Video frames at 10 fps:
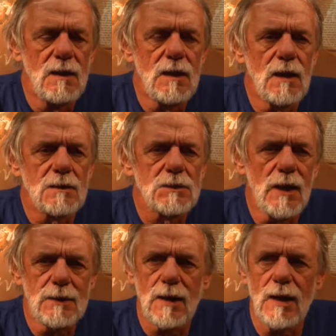Yeah, so
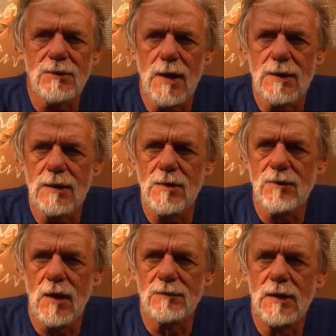I, I try to get
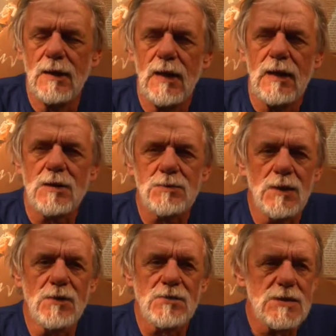involved, and it's
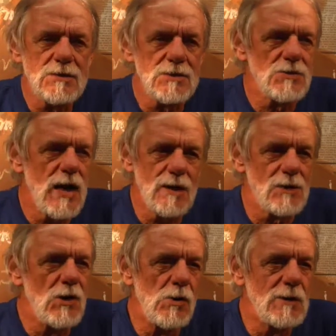one of those things that you can't
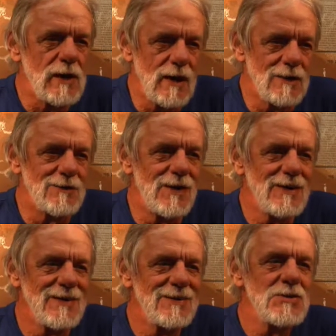go home again, right?
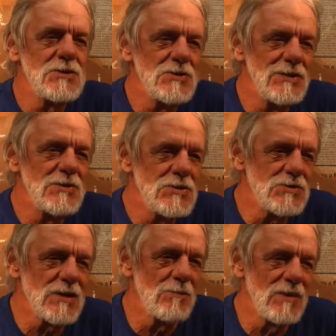Yeah. You do you
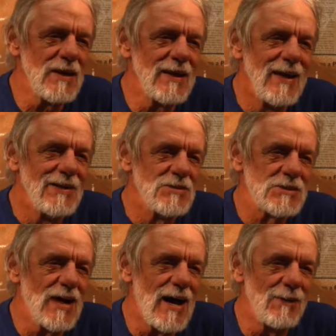do something, you
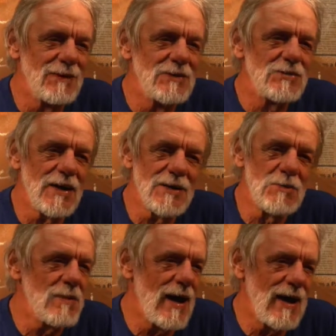stop, and you try to go
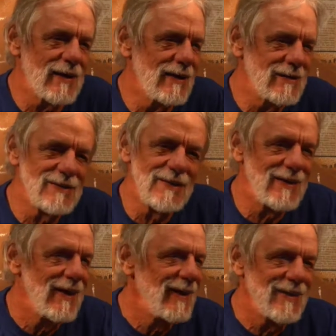back, and it, it
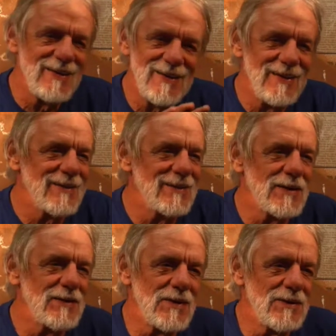
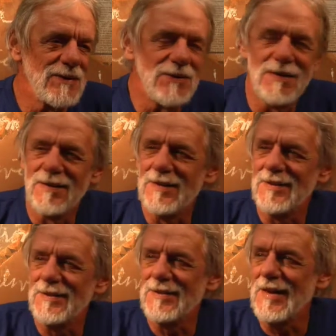the,
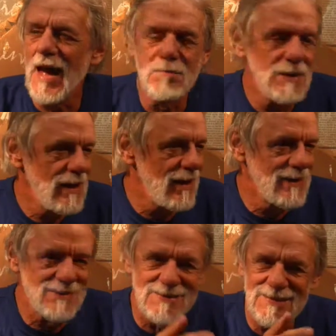the, the
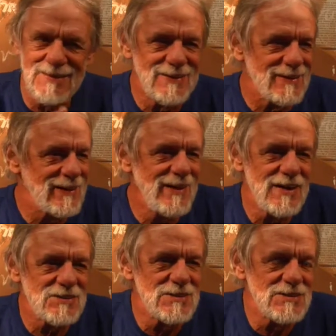ambiance, the
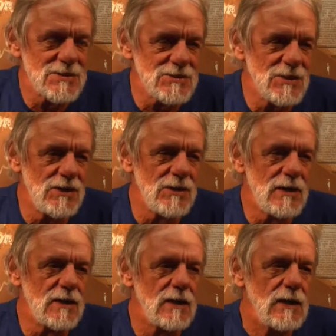connections just aren't
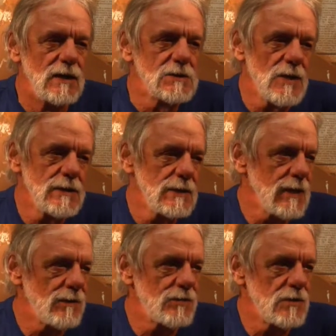there. So I did
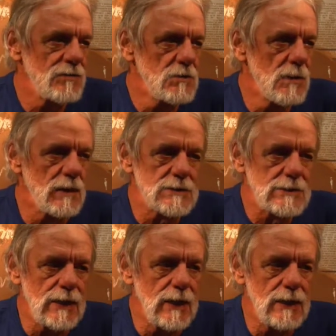that for a few months
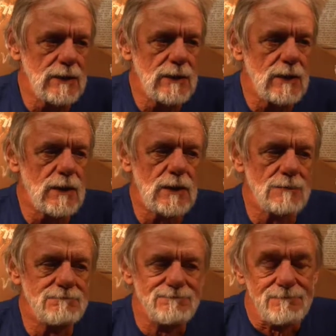and. Um,